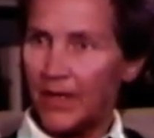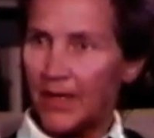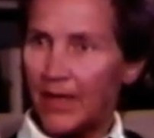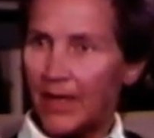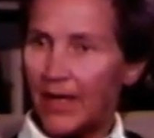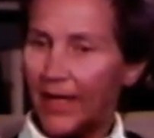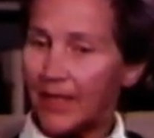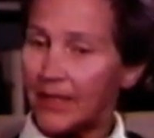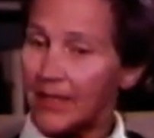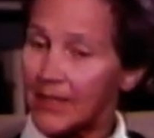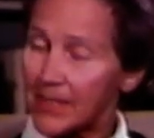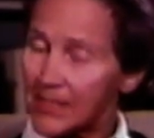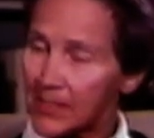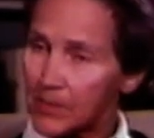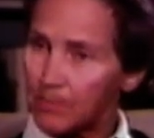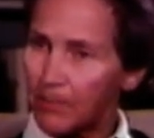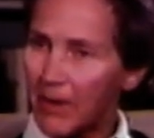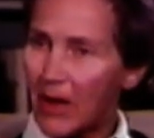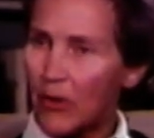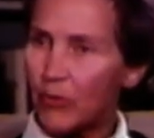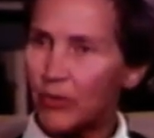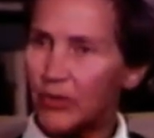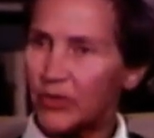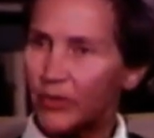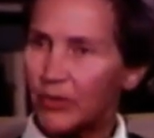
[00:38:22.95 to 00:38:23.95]
it may
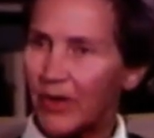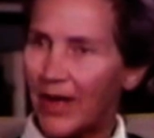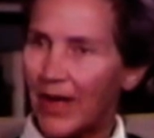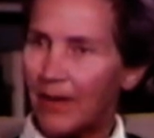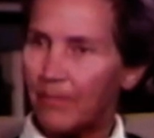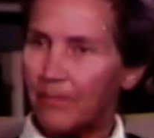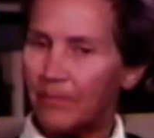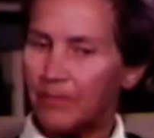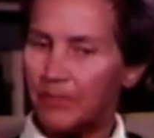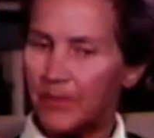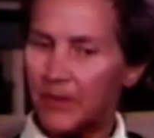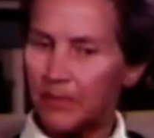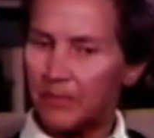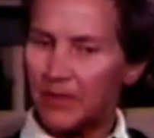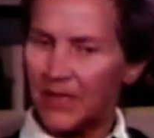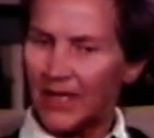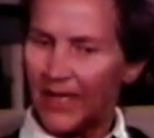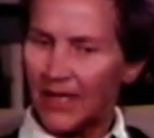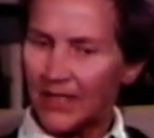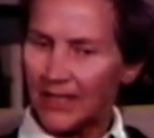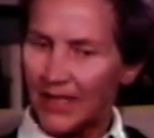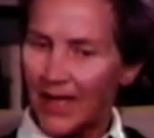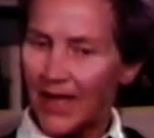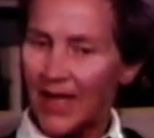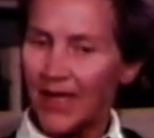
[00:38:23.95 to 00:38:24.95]
very well happen that
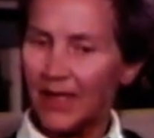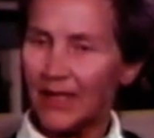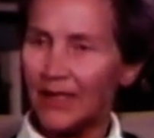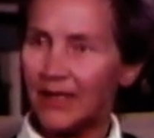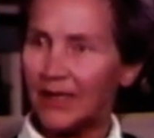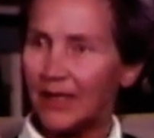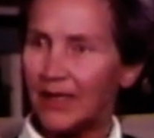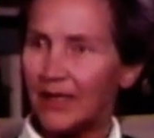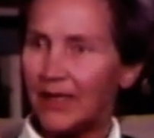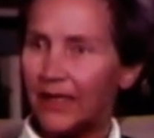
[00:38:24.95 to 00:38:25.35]
people